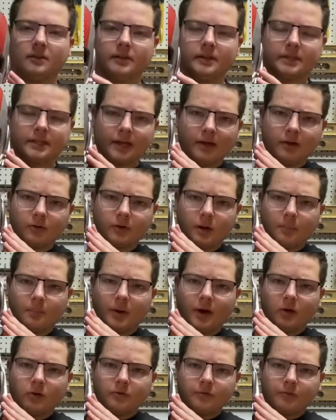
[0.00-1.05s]
down
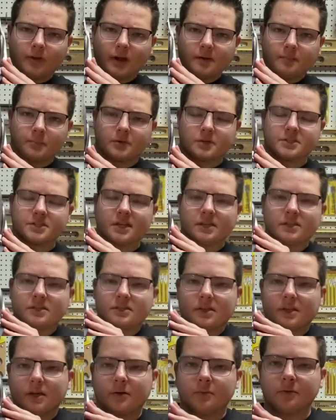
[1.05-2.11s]
about 5% so
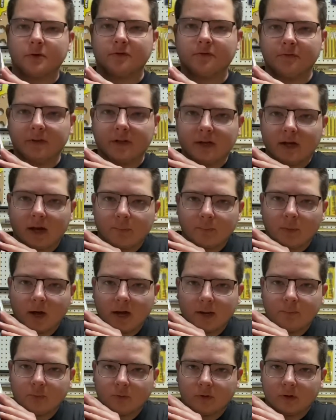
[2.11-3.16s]
that it would fit on my
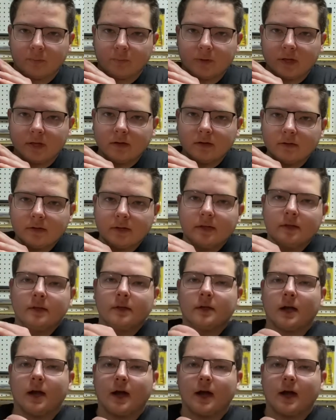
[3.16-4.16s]
print bed. I